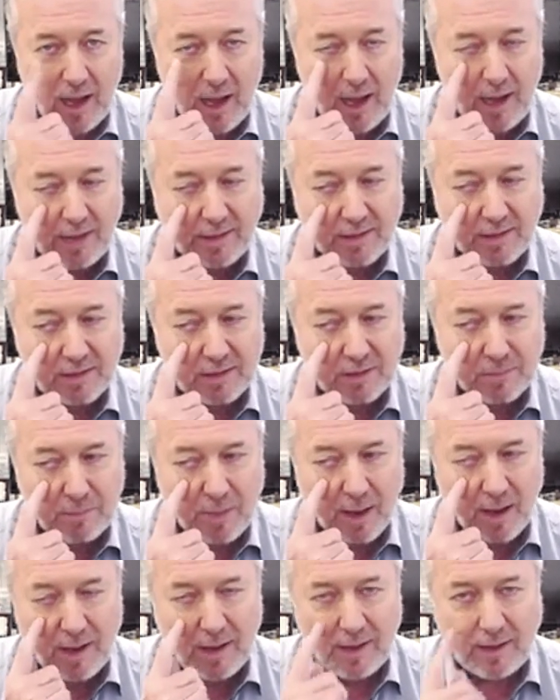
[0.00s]
I
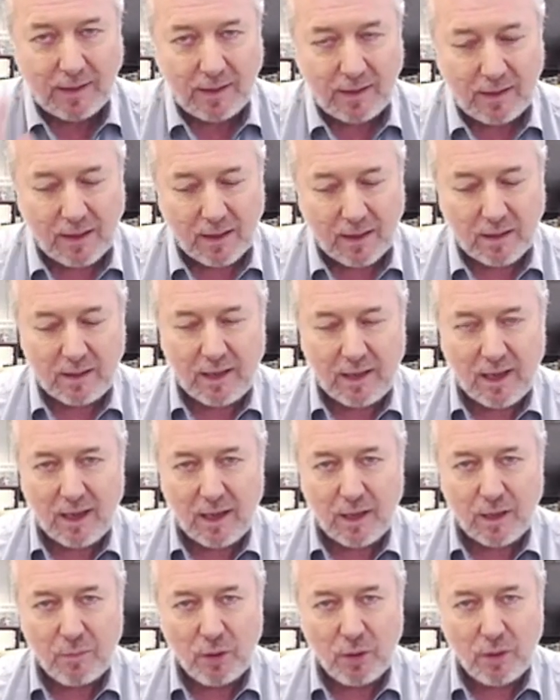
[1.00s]
spied a young
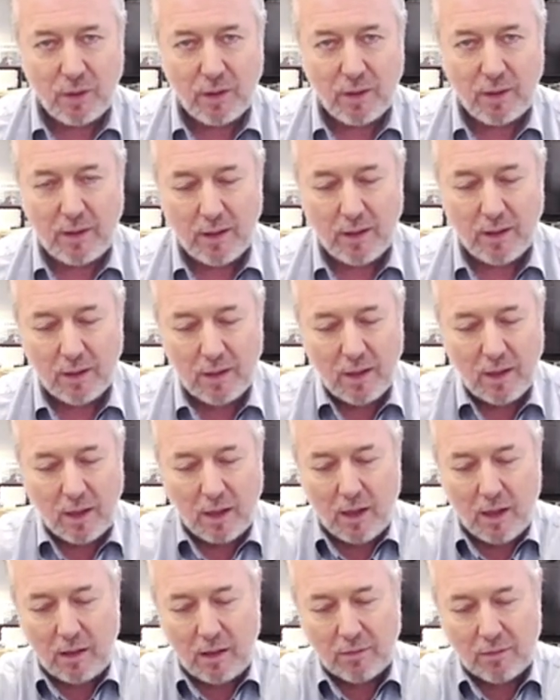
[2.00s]
cowboy,
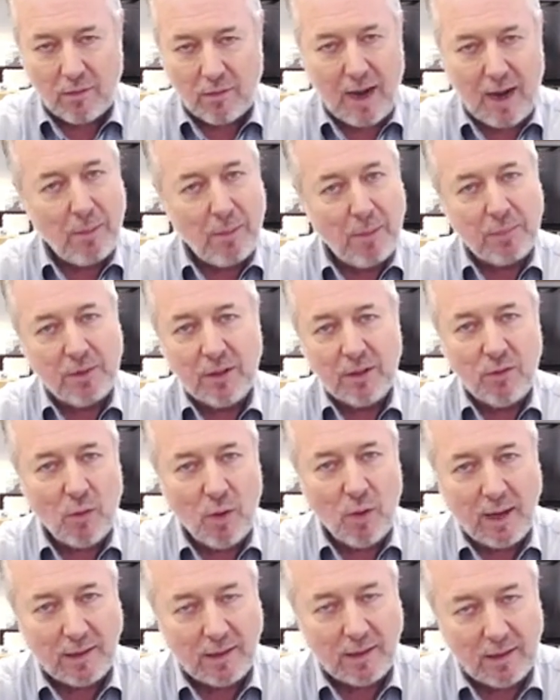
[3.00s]
all wrapped in
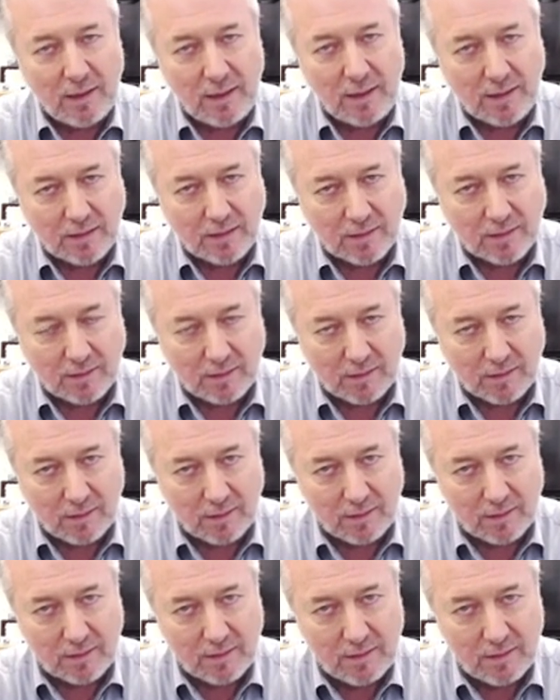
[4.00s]
white linen,